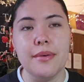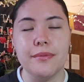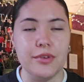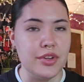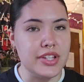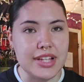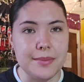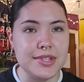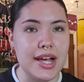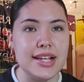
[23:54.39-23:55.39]
for the same
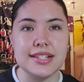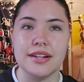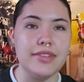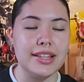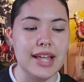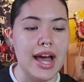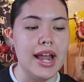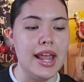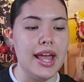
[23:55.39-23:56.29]
size, stuff like that.